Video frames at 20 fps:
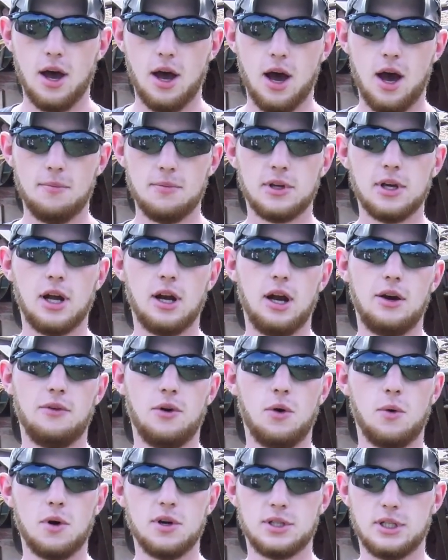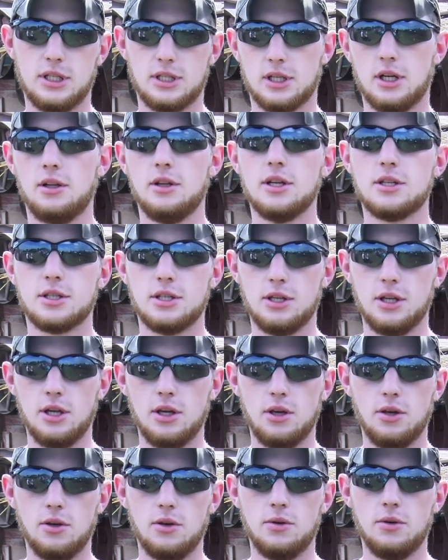Um, you gotta have a horse that's gonna listen to
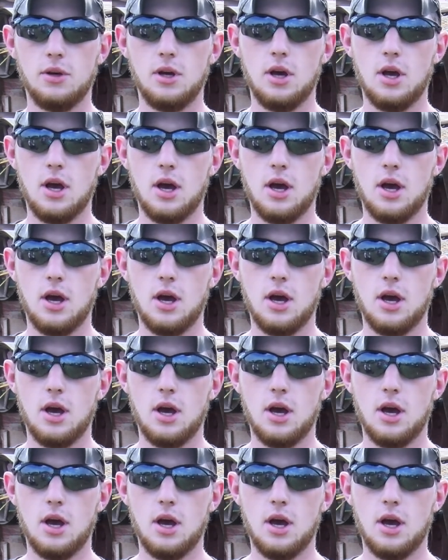you,